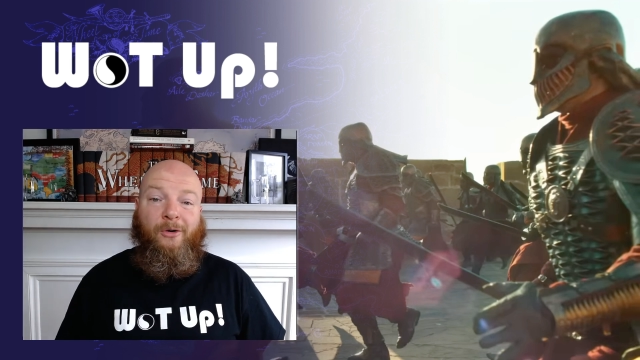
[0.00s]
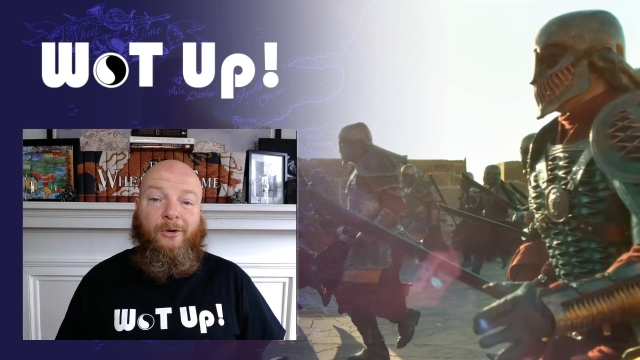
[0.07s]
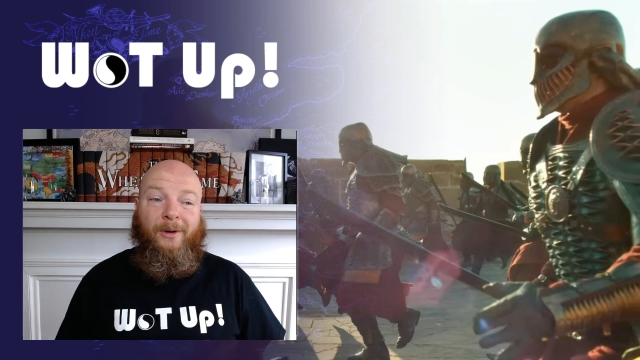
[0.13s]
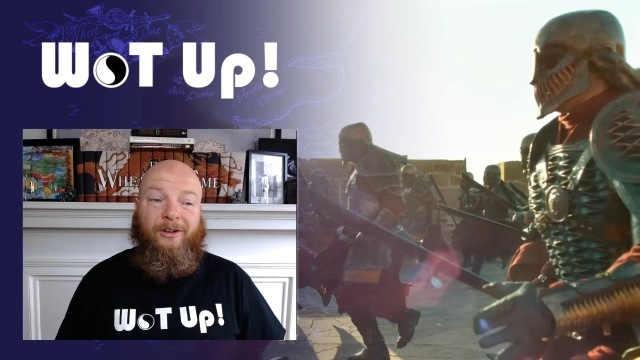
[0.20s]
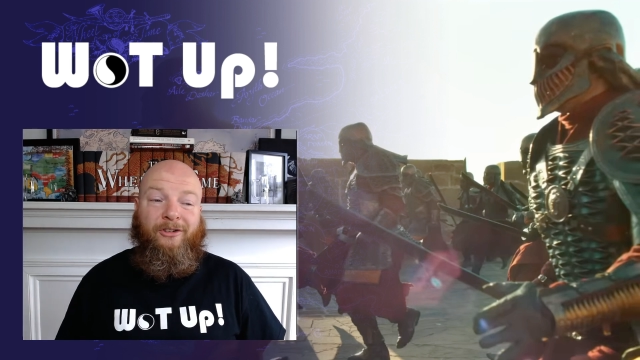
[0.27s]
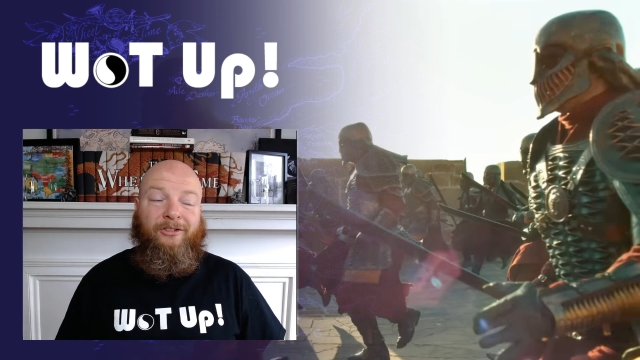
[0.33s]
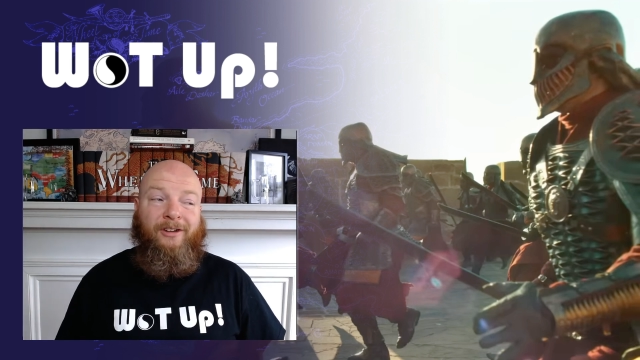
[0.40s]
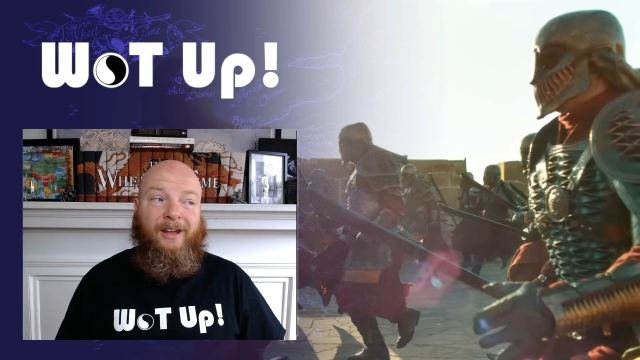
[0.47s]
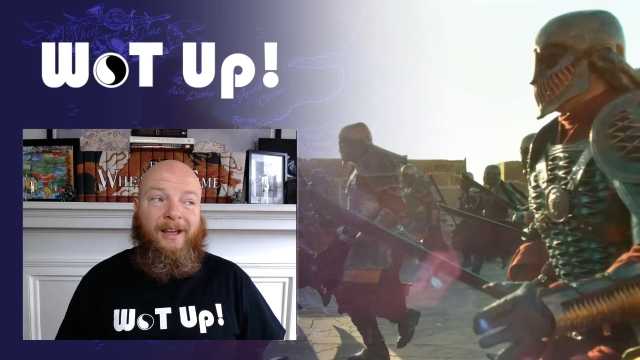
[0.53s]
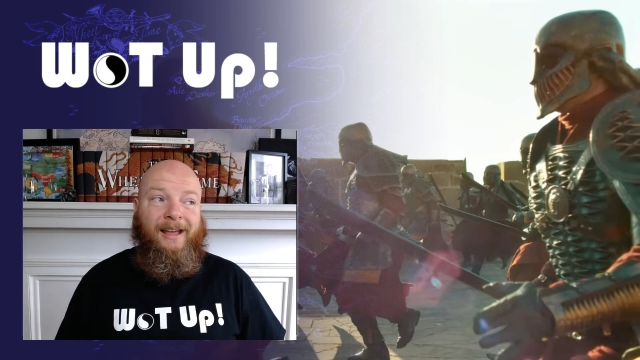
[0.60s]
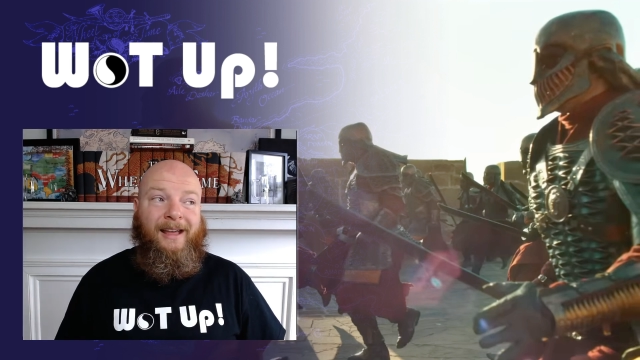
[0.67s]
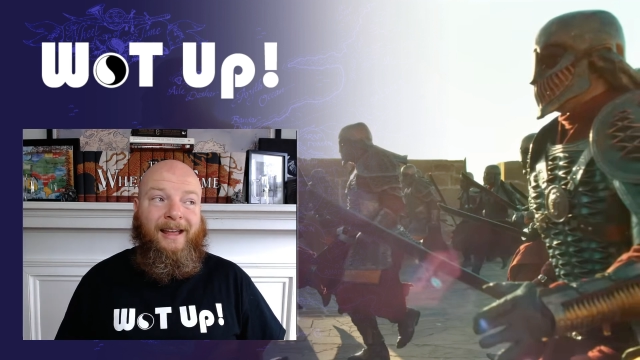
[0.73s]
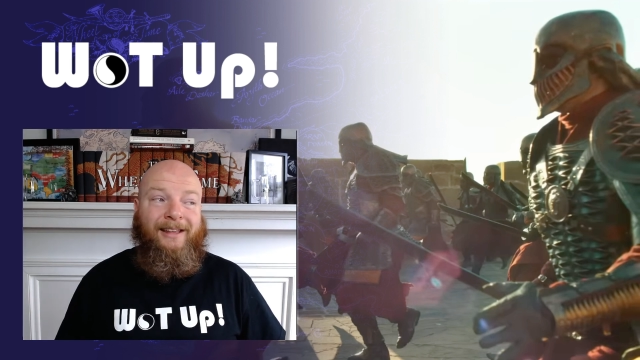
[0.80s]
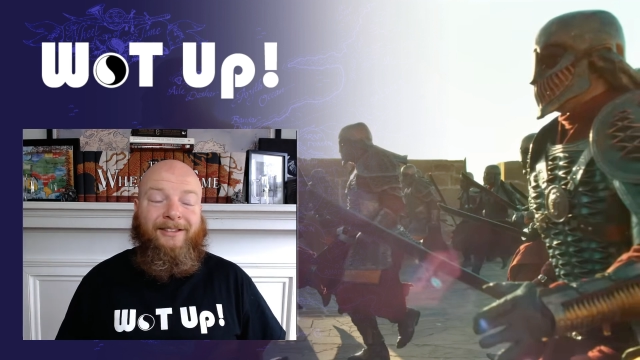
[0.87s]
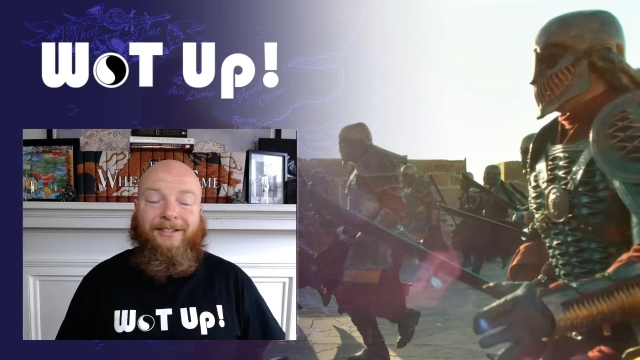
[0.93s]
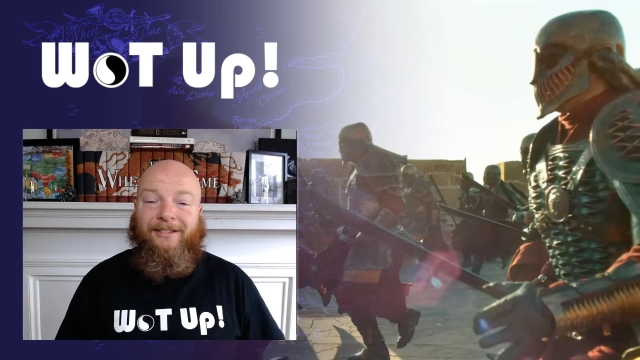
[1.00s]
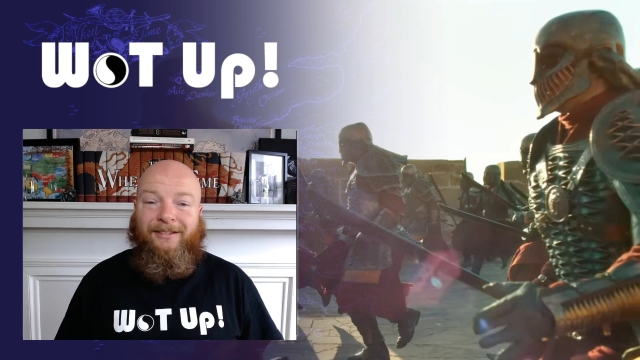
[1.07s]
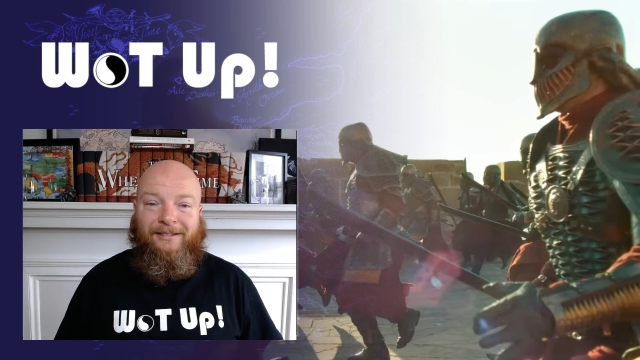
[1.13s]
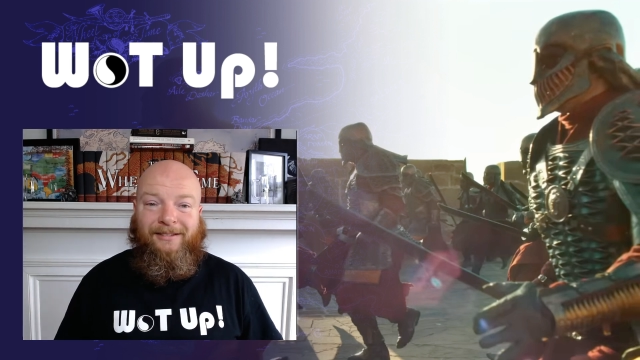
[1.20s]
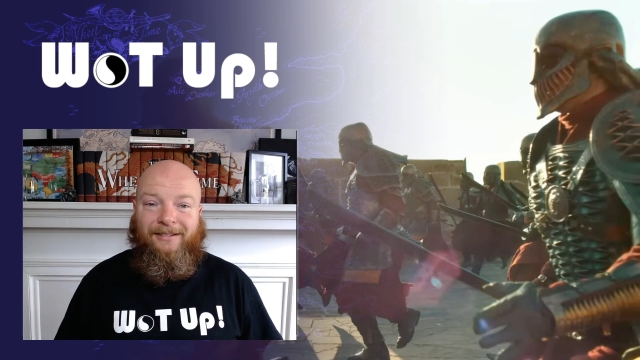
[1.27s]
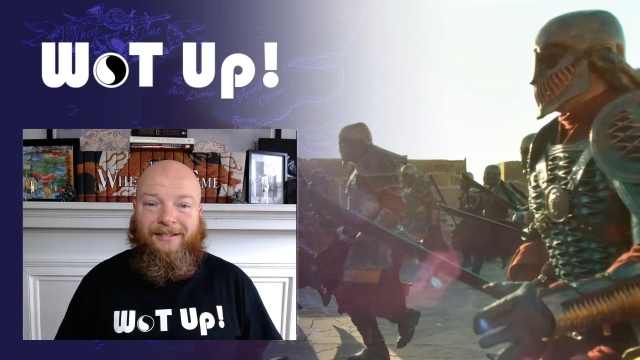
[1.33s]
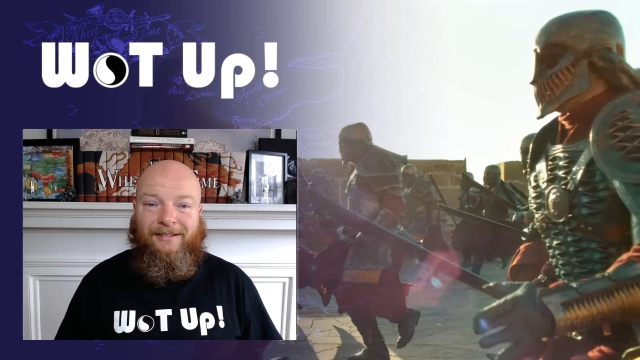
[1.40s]
which is
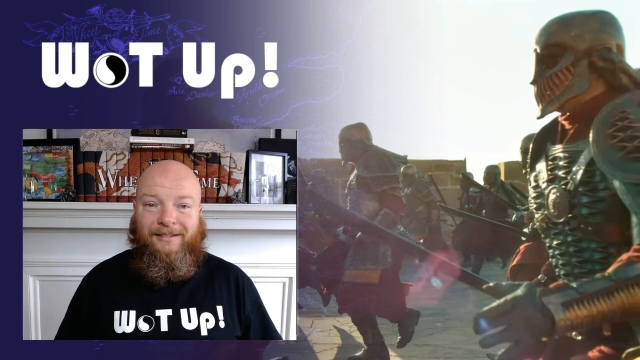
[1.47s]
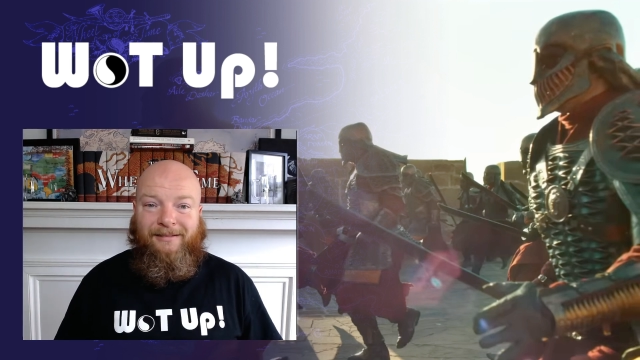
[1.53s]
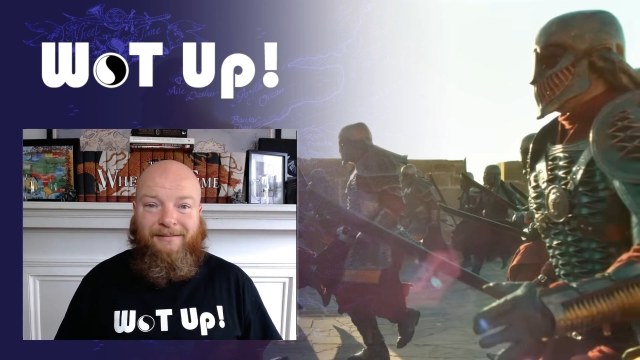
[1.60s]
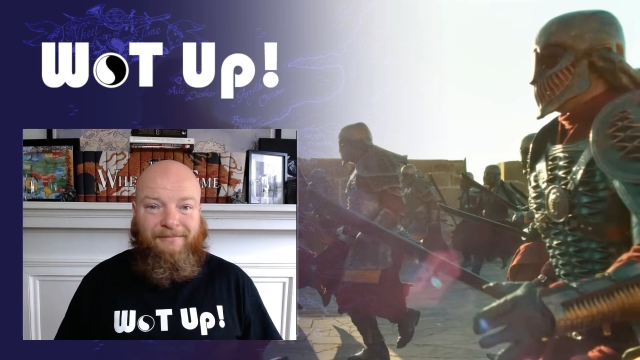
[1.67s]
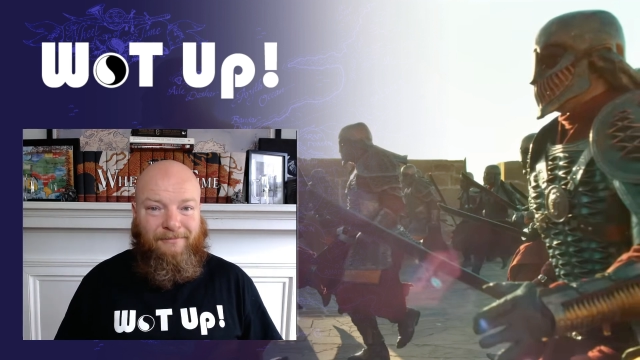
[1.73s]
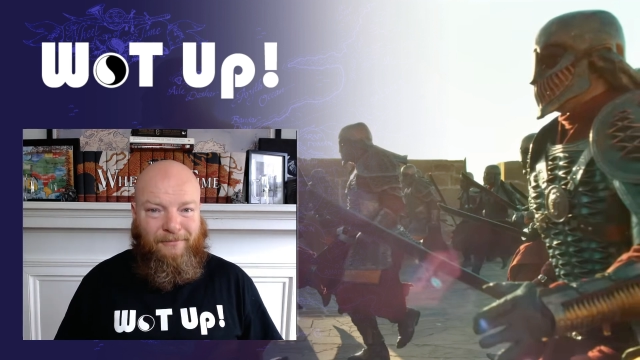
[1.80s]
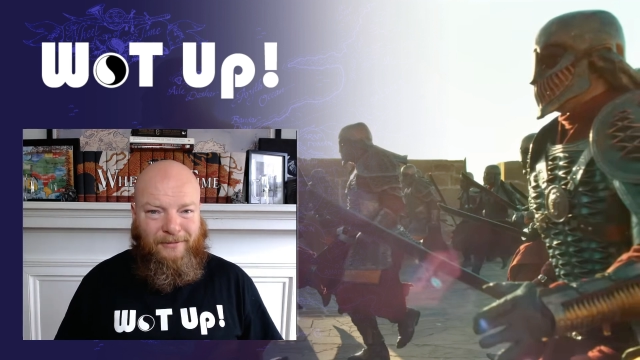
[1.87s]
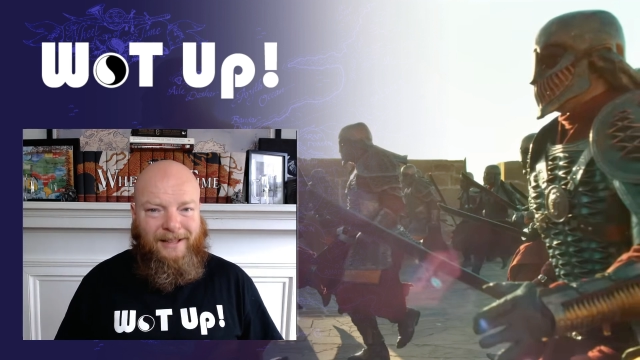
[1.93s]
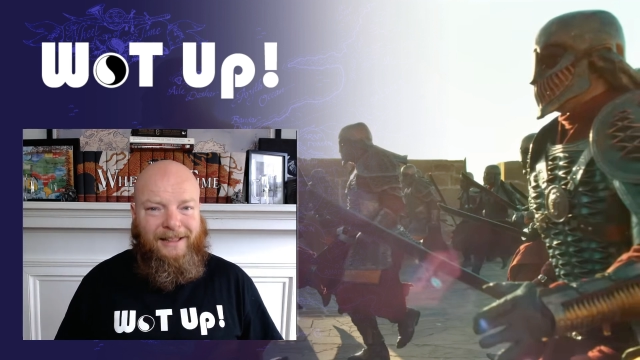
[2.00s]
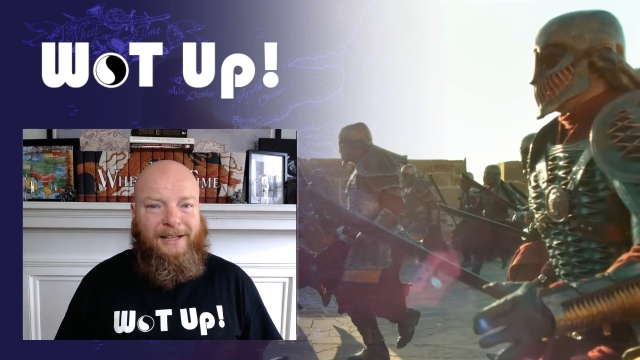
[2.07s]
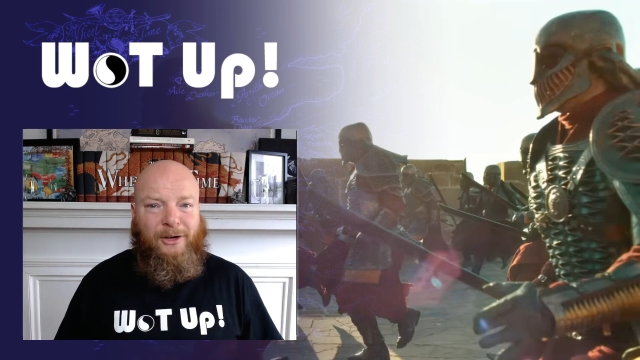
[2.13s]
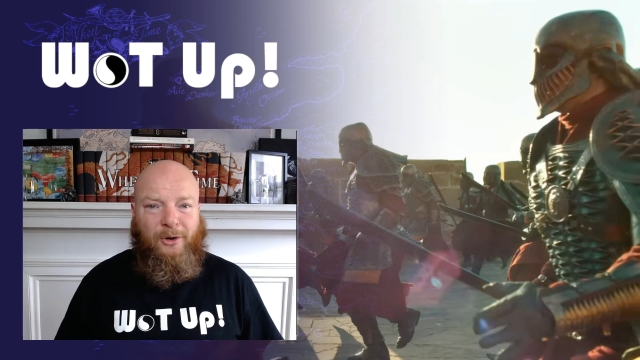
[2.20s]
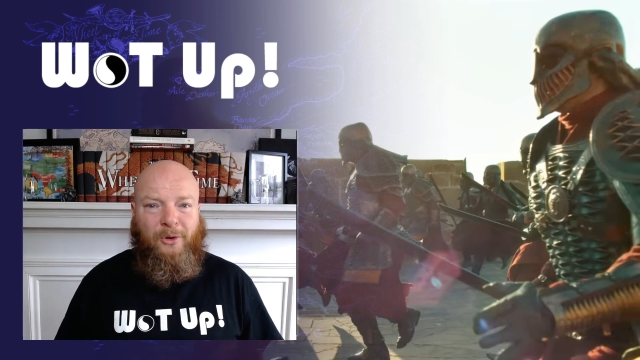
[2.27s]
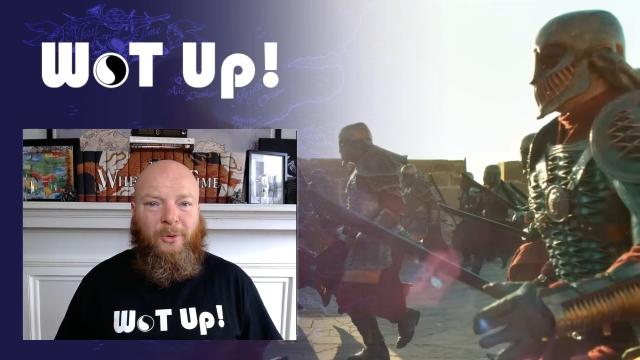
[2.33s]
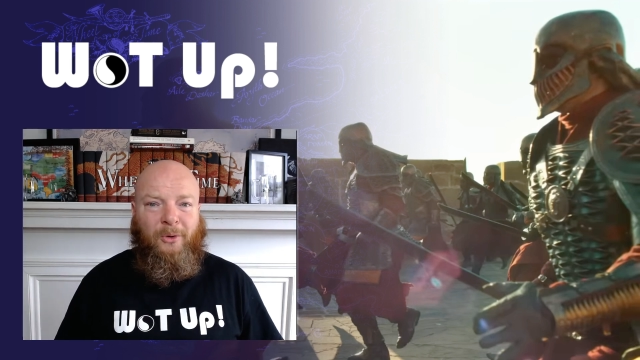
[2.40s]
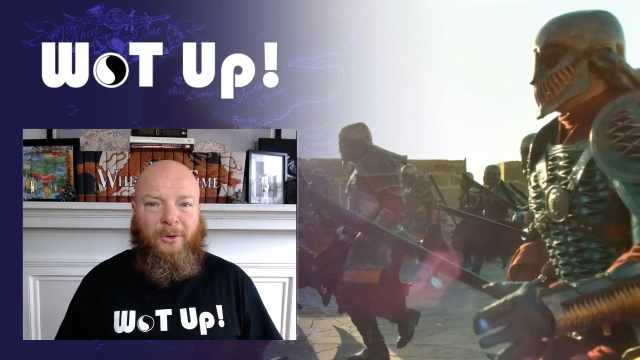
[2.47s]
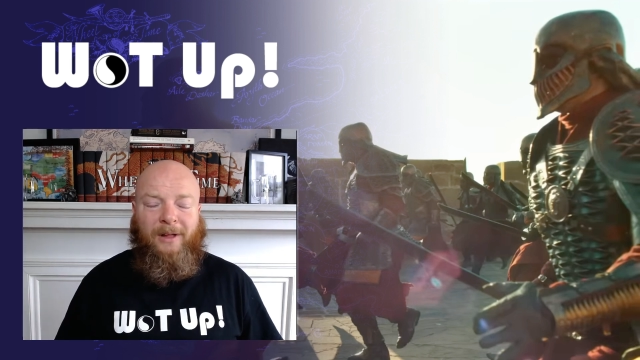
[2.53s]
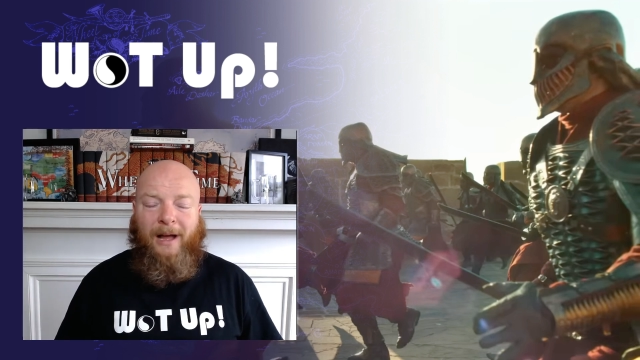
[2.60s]
really cool.